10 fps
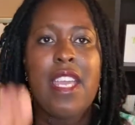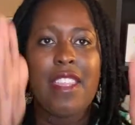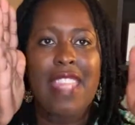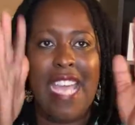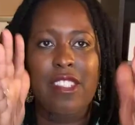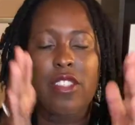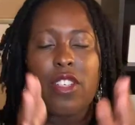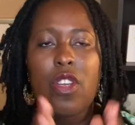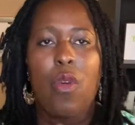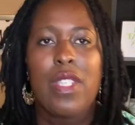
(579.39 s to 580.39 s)
that's going
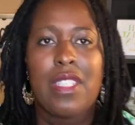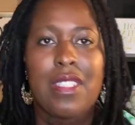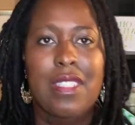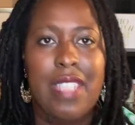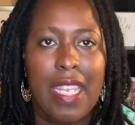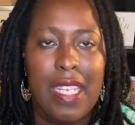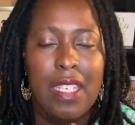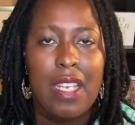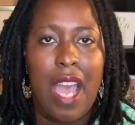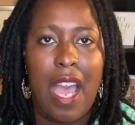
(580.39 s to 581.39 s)
to go in the
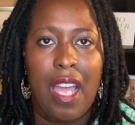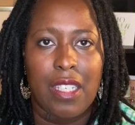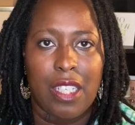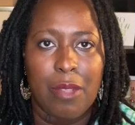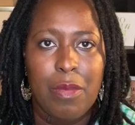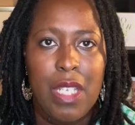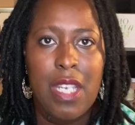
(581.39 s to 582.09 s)
second column